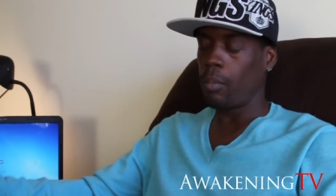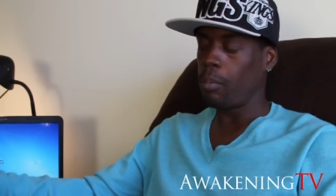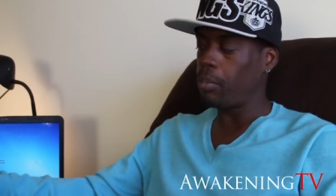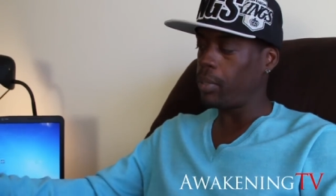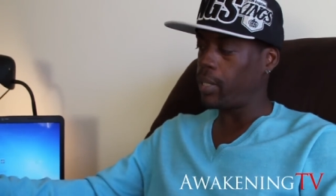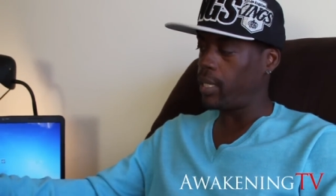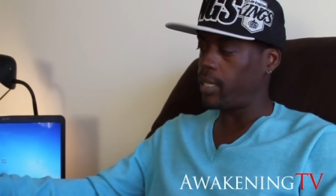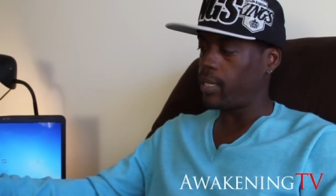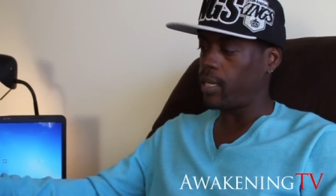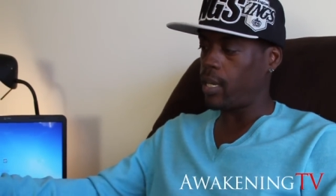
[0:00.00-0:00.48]

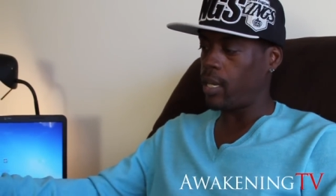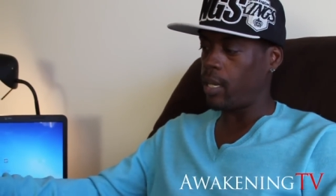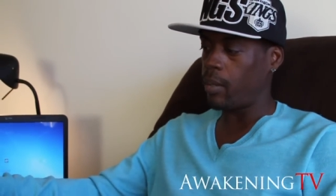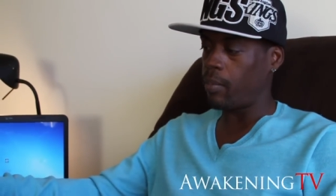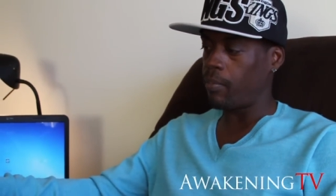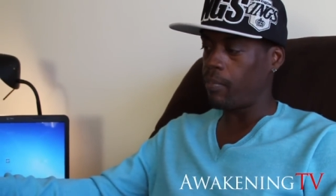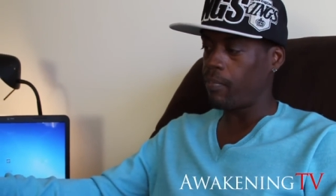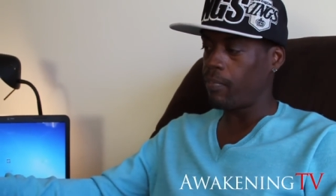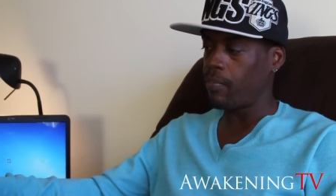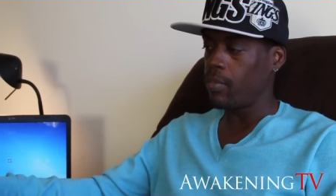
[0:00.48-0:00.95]
But
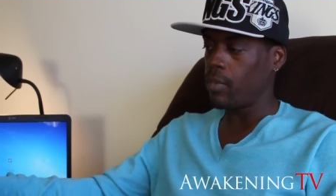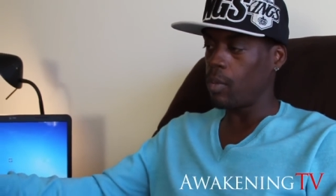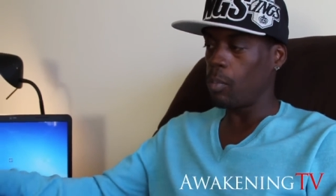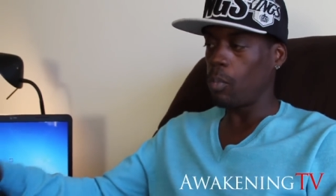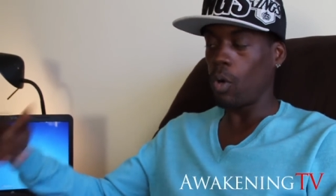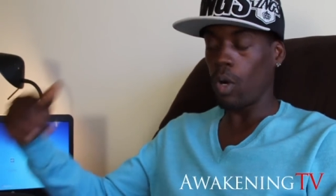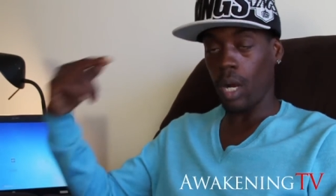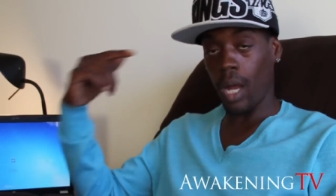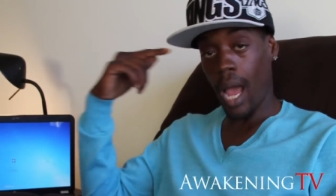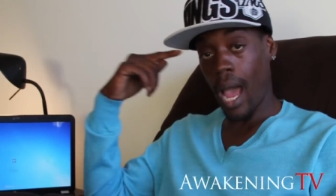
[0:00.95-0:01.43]
the
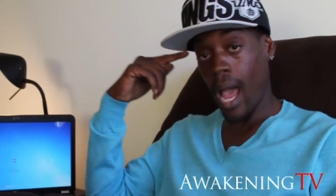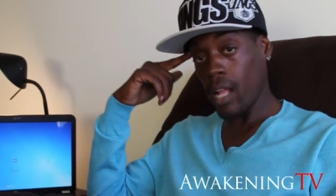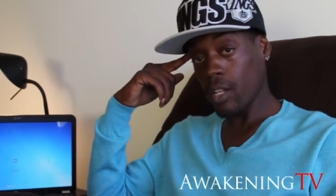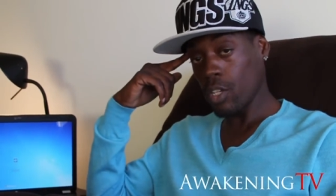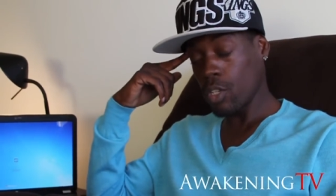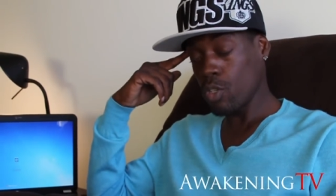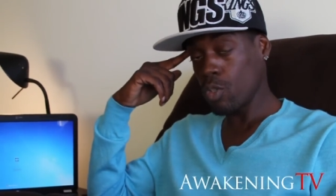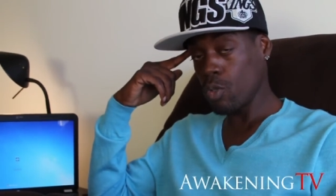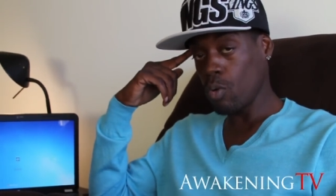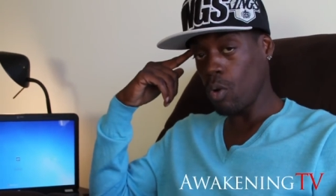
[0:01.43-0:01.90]
more
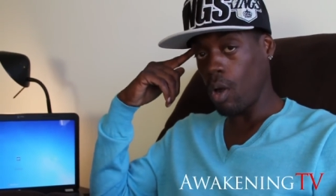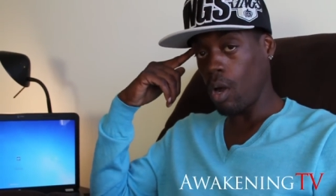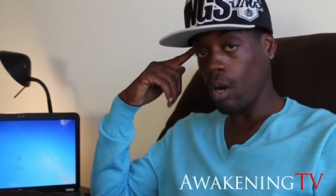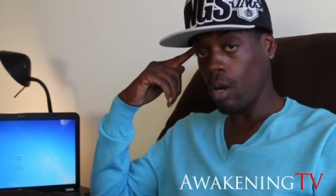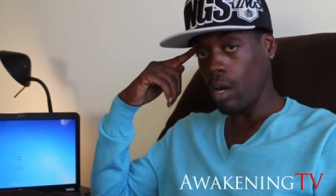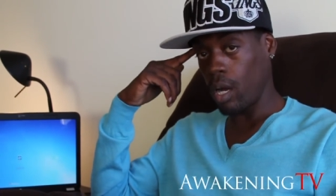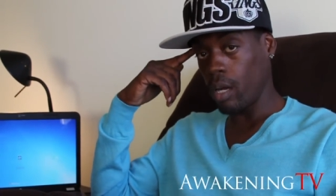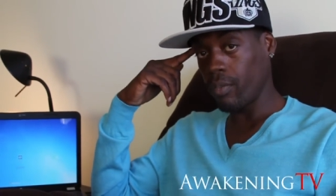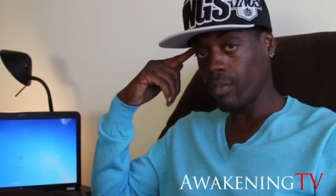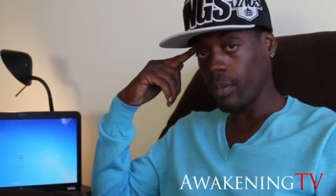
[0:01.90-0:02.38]
conscious you
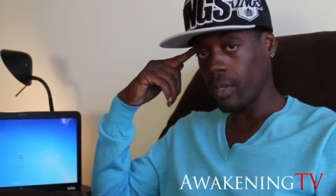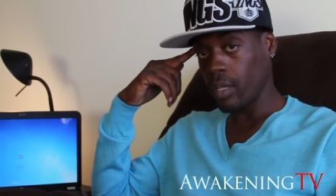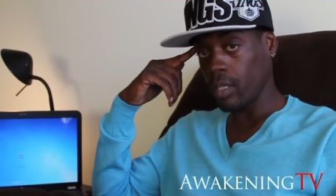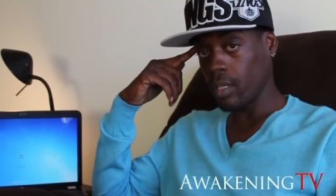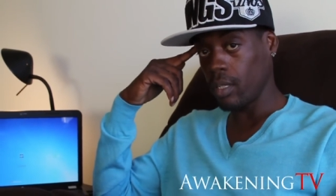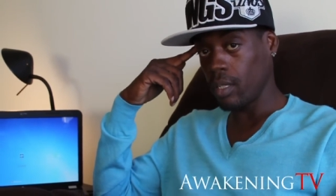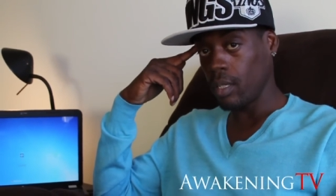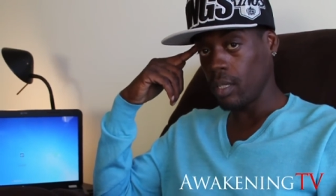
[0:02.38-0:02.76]
are of it,